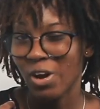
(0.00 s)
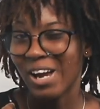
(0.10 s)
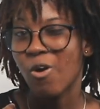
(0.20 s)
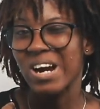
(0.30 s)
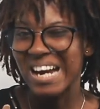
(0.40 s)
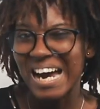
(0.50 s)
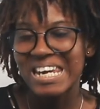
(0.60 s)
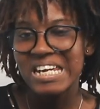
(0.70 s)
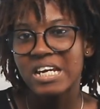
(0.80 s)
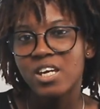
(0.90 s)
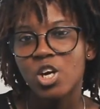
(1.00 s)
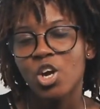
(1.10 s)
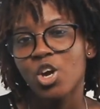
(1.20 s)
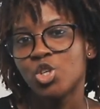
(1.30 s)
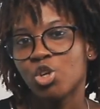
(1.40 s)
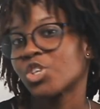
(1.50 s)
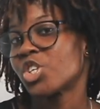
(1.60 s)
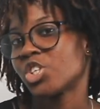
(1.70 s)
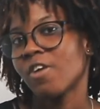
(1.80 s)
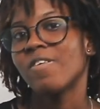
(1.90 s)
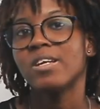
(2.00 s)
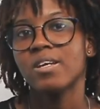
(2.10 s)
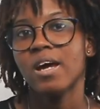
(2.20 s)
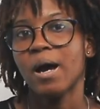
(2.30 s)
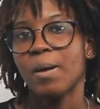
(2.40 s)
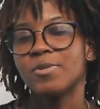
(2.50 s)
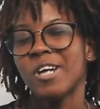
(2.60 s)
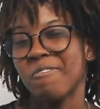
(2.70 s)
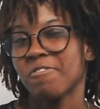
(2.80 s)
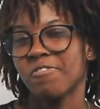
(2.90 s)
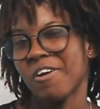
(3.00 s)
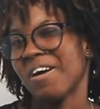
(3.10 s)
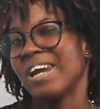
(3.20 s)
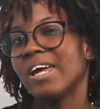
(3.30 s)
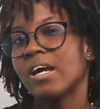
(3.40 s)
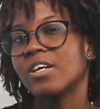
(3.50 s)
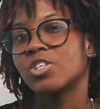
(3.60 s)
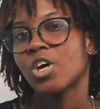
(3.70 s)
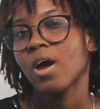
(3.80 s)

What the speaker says: like organically just sharing their referral links,